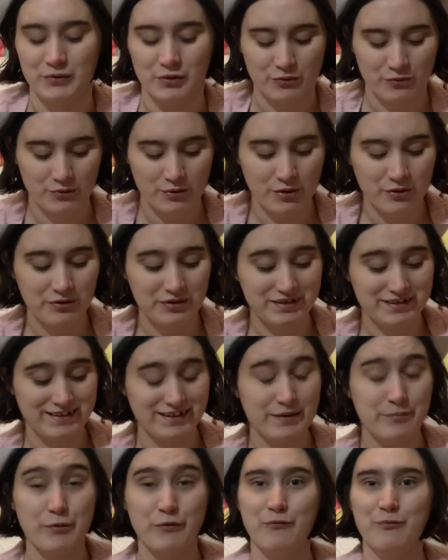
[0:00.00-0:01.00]
Roll the
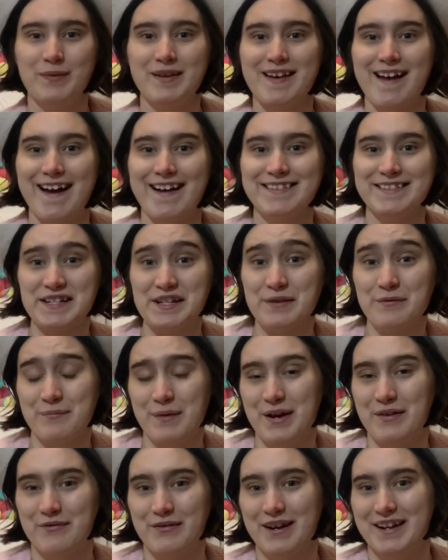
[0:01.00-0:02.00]
clip of me asking
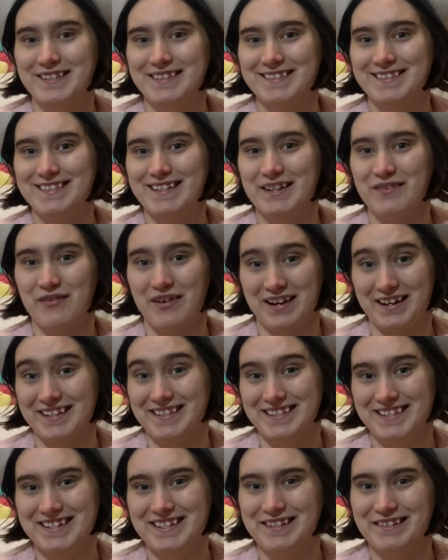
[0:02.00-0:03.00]
my friends if I
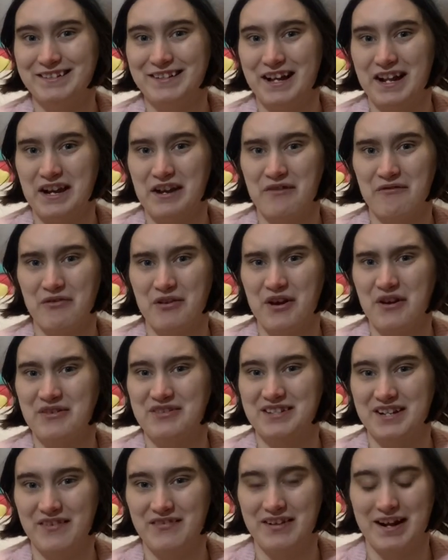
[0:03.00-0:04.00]
can steal any of their
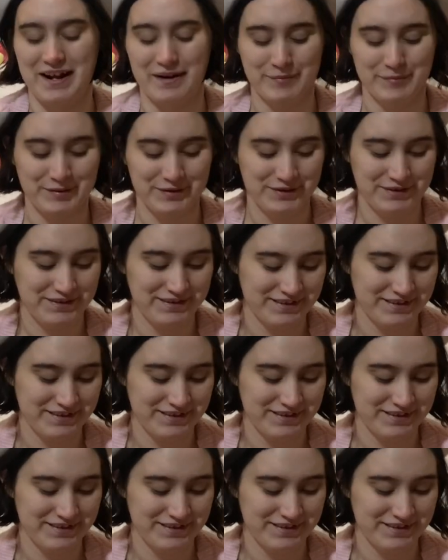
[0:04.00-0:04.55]
stuffed animals.